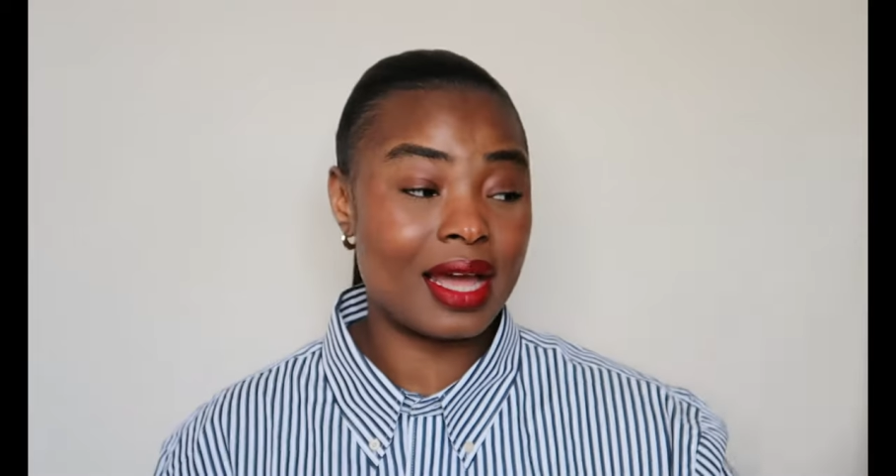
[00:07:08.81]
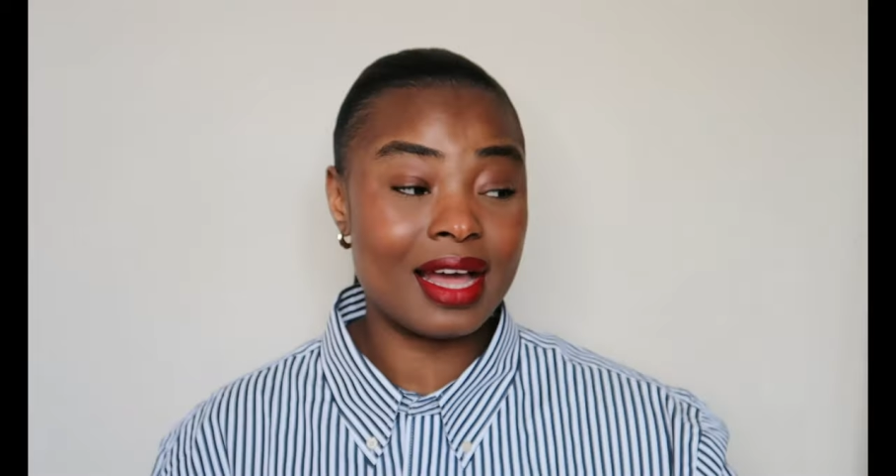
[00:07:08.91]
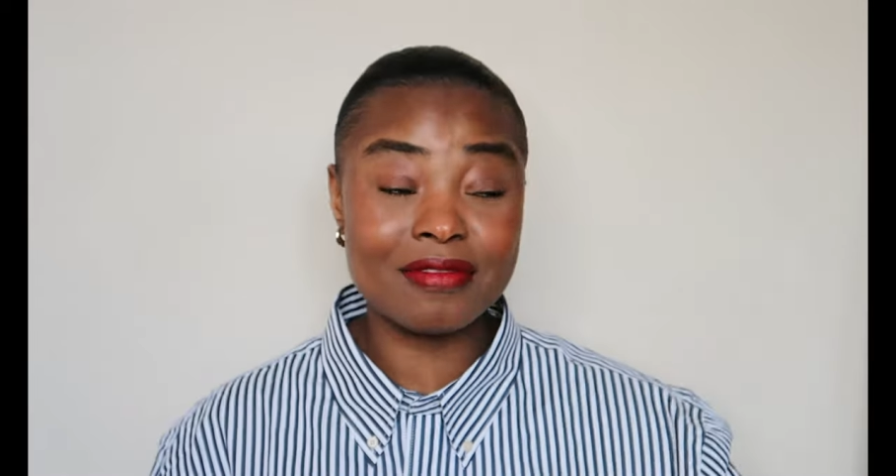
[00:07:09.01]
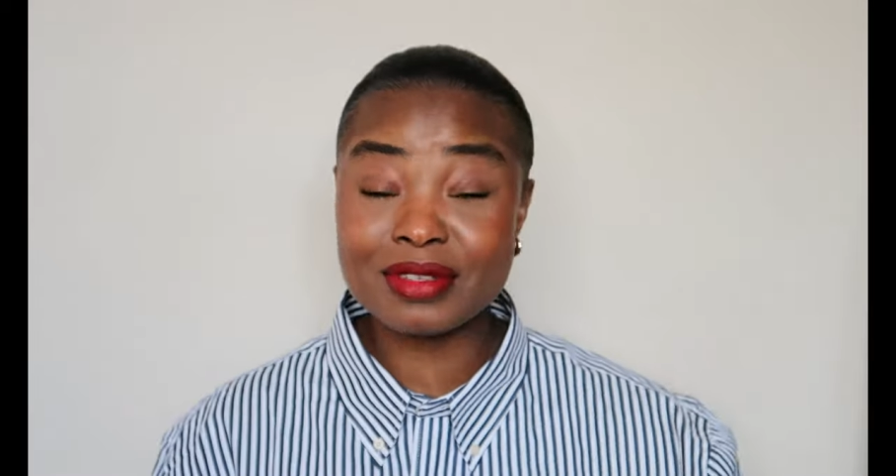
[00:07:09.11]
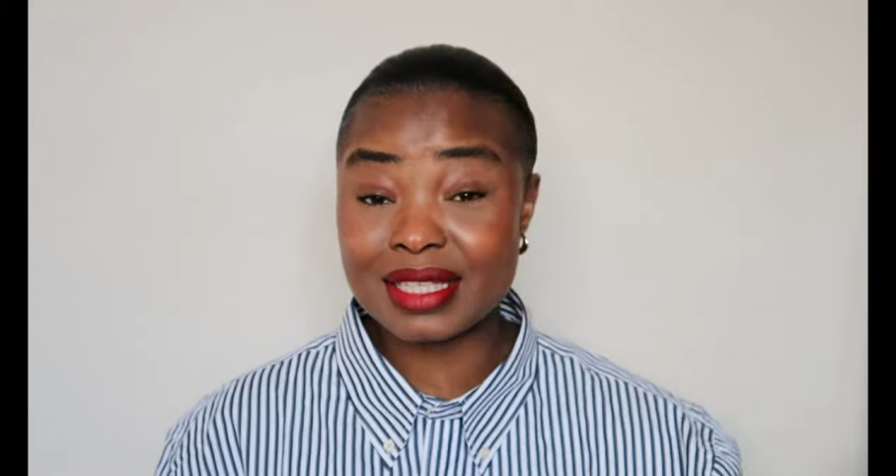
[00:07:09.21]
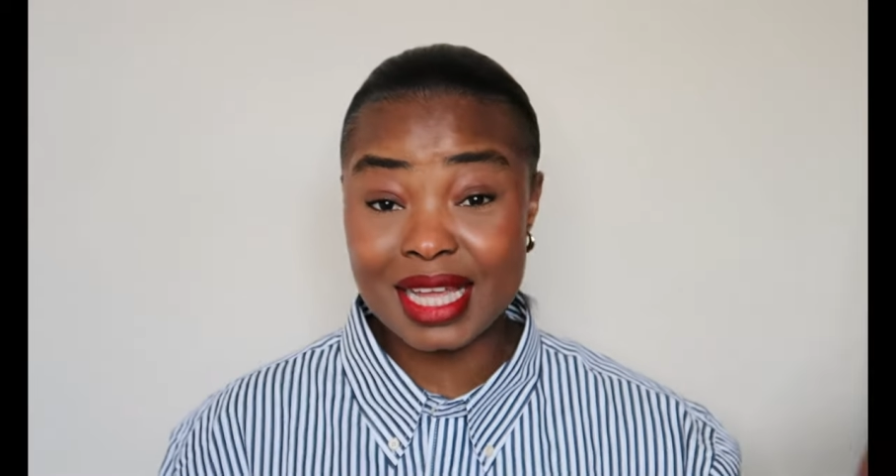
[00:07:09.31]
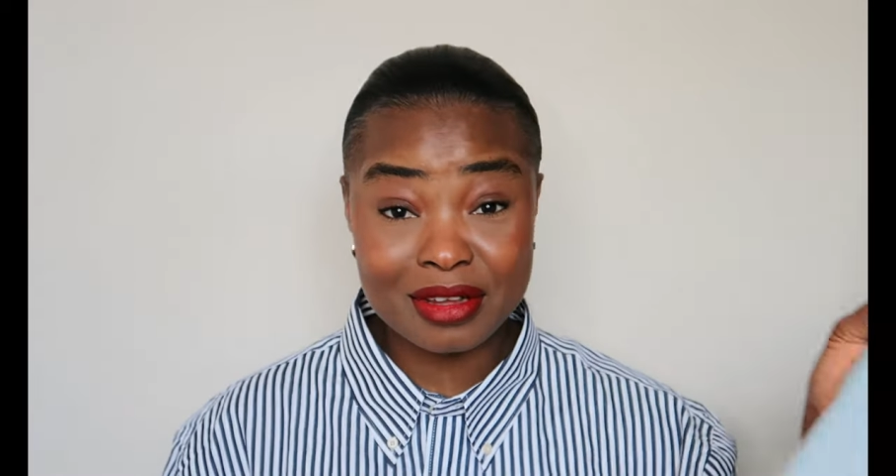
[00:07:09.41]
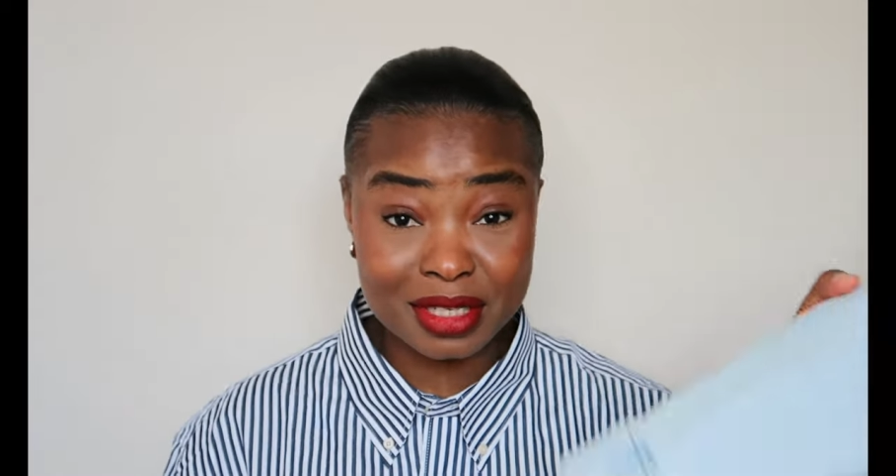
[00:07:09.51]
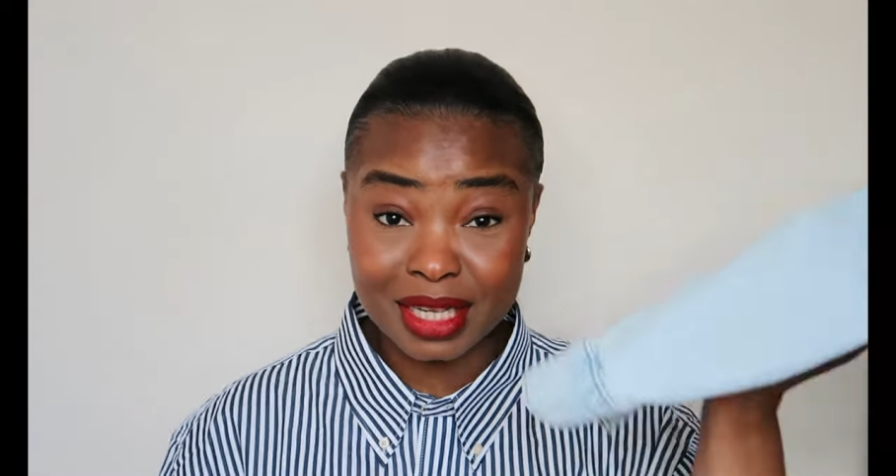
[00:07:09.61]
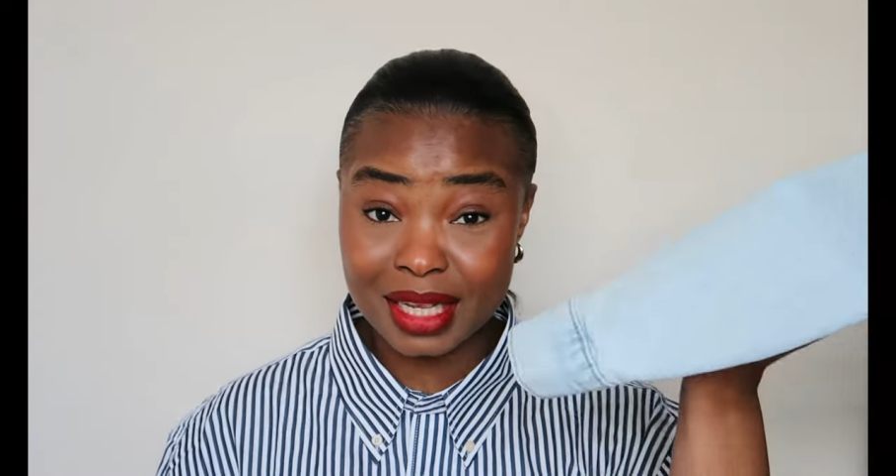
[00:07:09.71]
I haven't
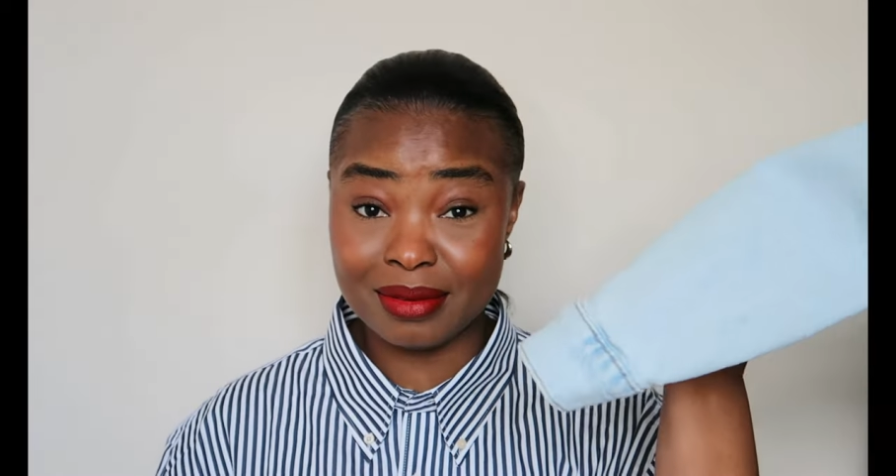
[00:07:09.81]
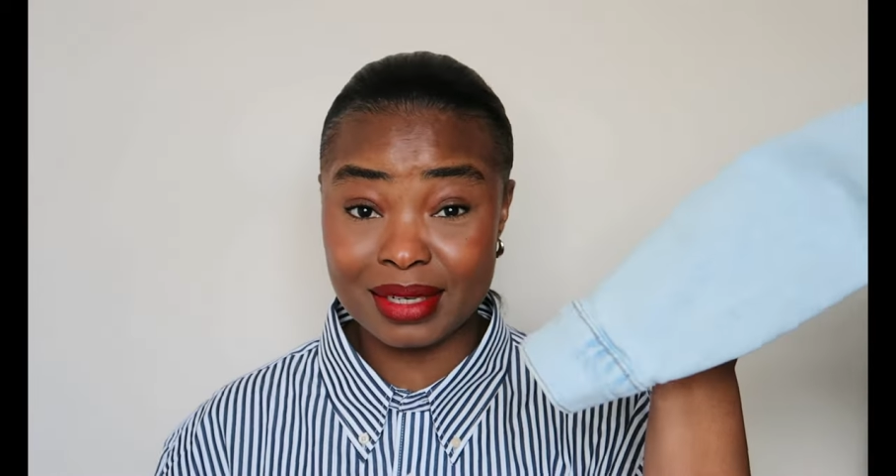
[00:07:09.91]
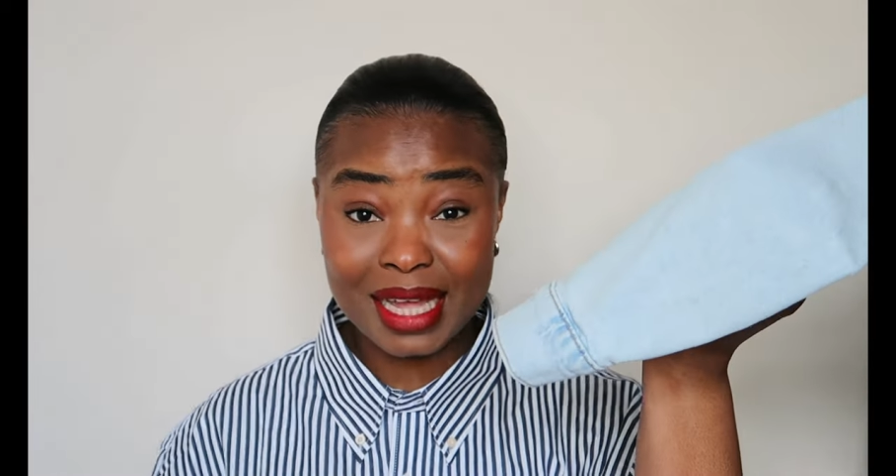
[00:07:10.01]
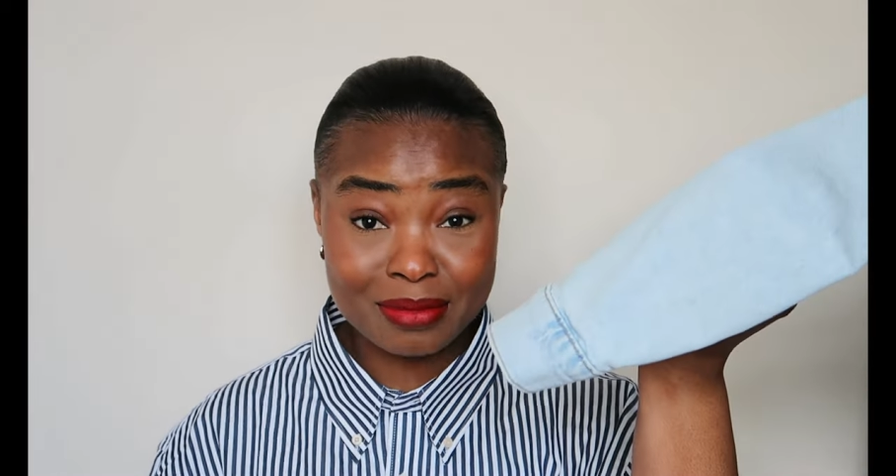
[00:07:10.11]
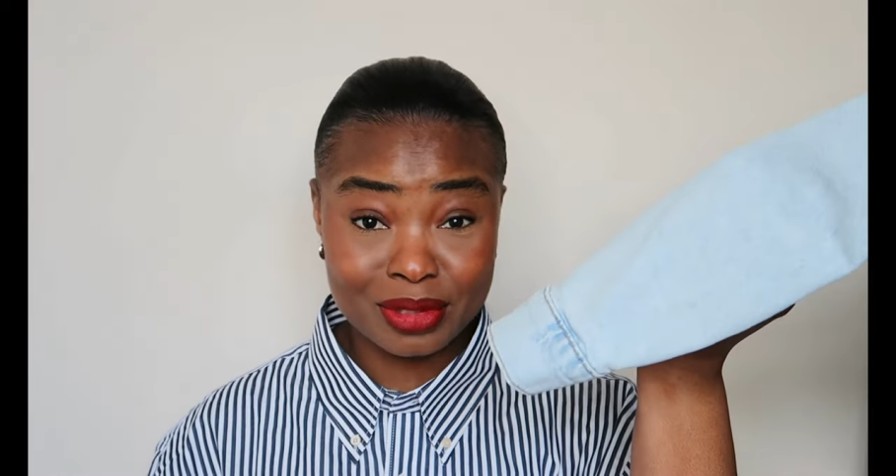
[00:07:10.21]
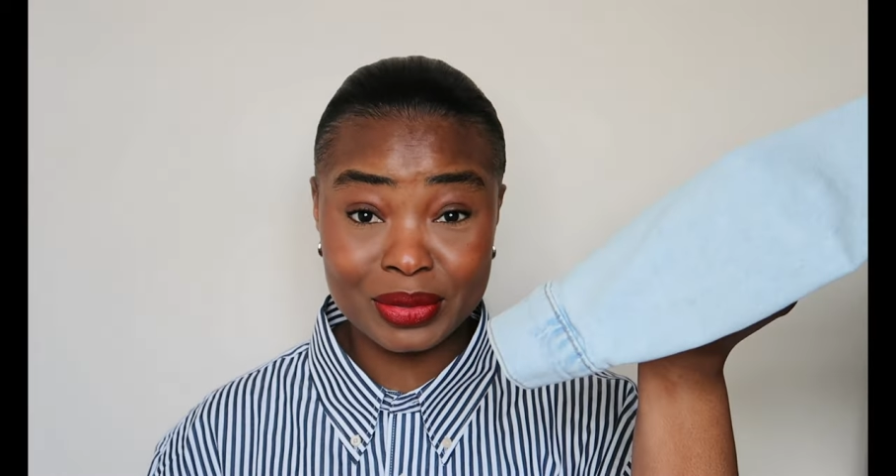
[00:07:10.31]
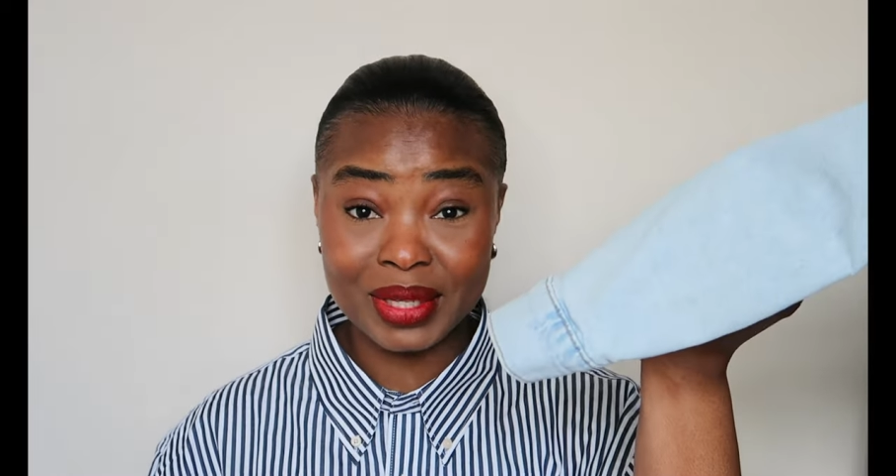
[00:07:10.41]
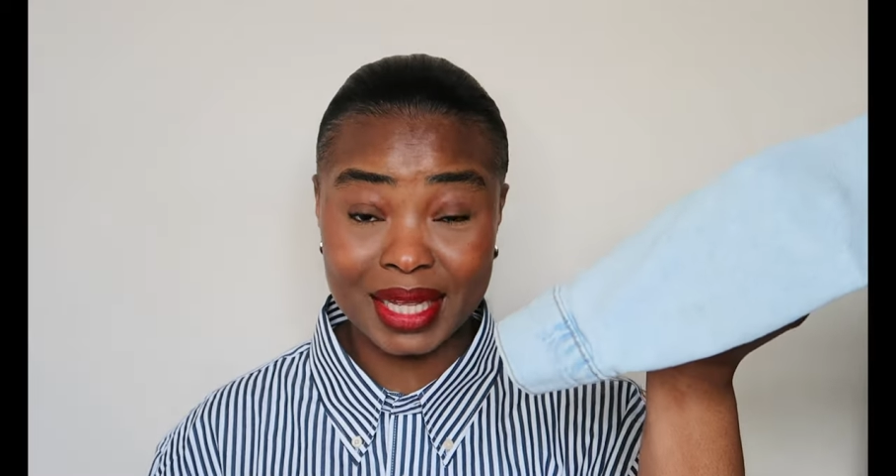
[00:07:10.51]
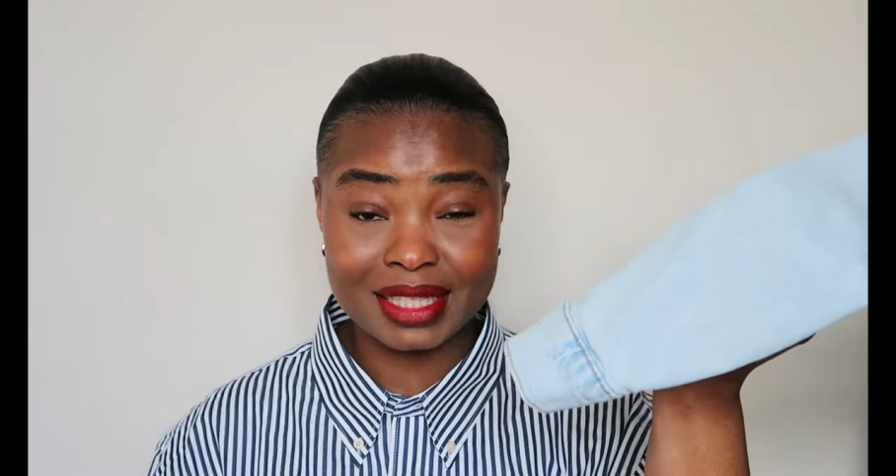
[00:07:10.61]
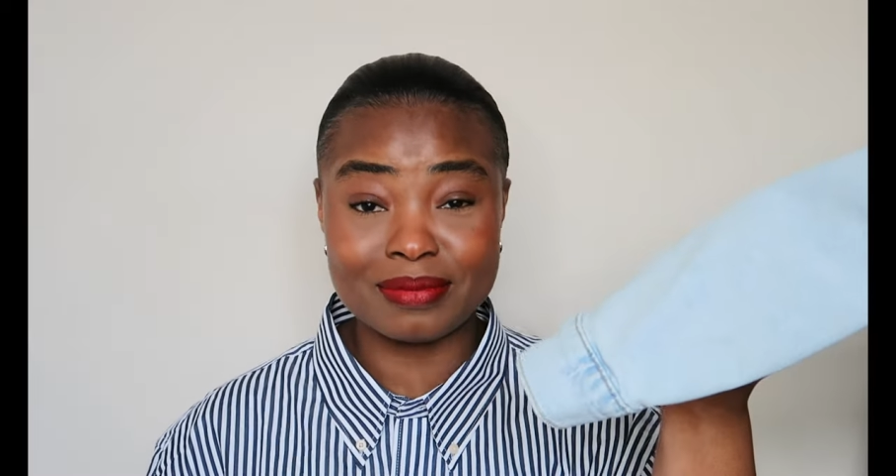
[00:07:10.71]
styled a light blue
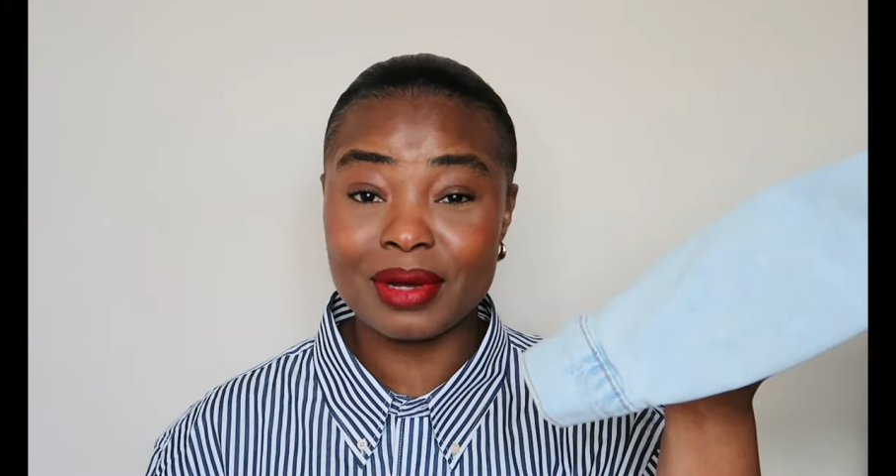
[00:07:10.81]
yet,